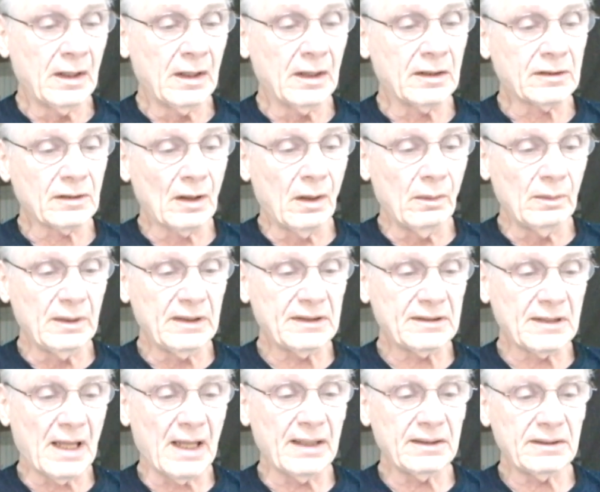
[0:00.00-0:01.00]
It's
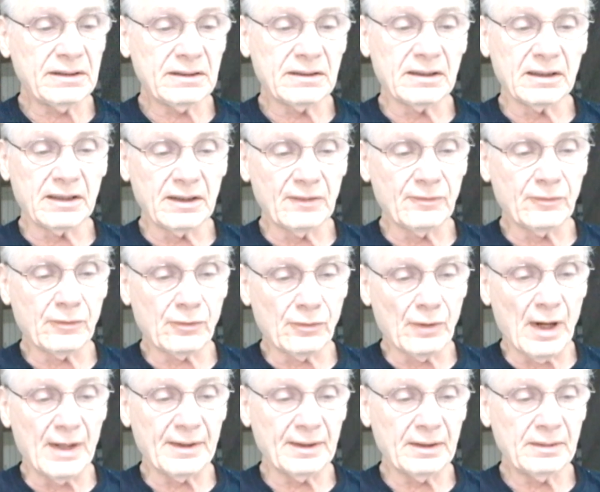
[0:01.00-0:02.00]
always nice to give
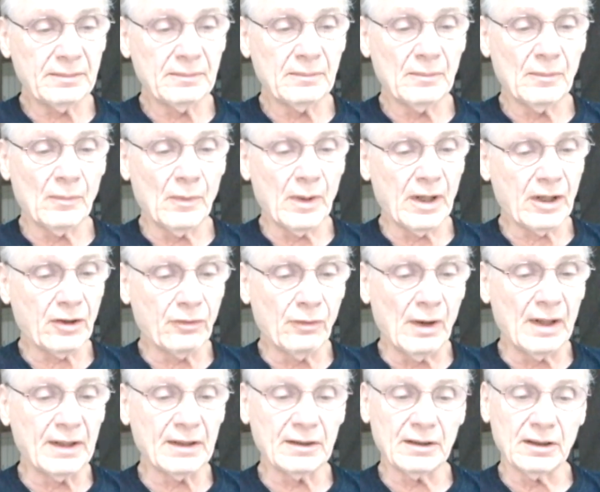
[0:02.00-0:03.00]
credit where
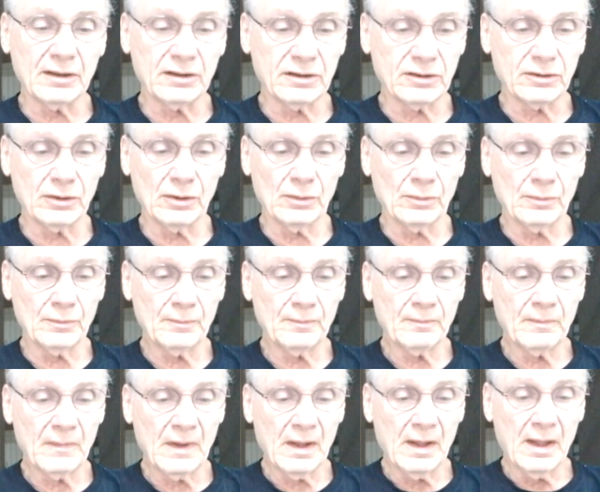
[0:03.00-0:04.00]
credit is due.
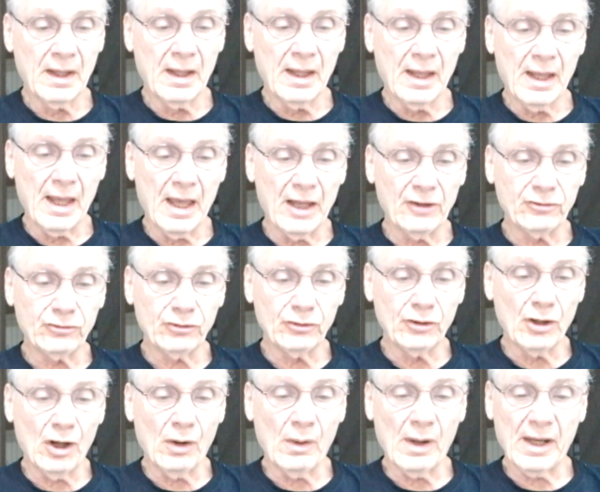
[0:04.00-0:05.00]
As you
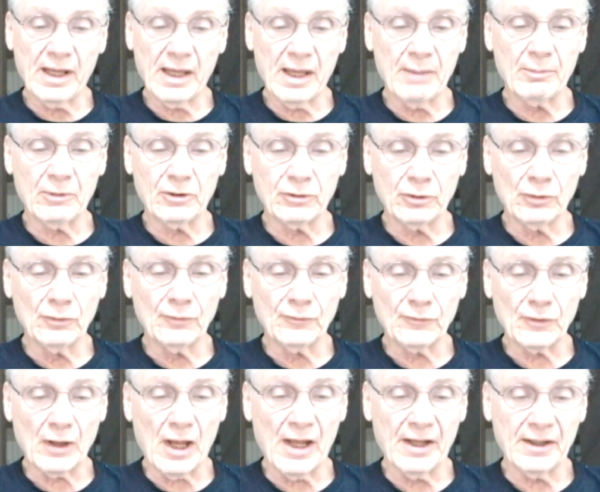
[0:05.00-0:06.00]
know, I am a new
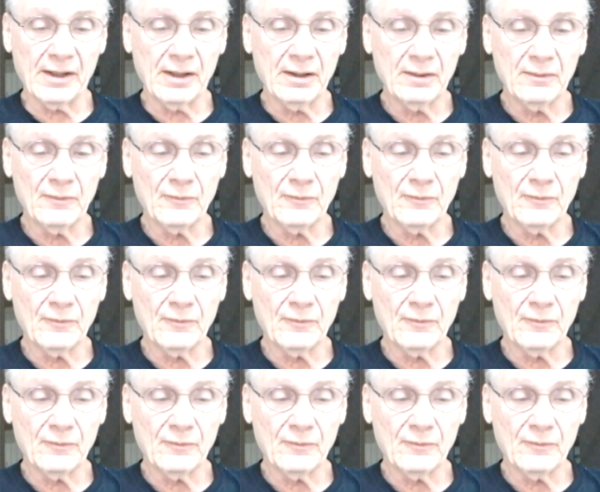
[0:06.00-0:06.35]
flyer,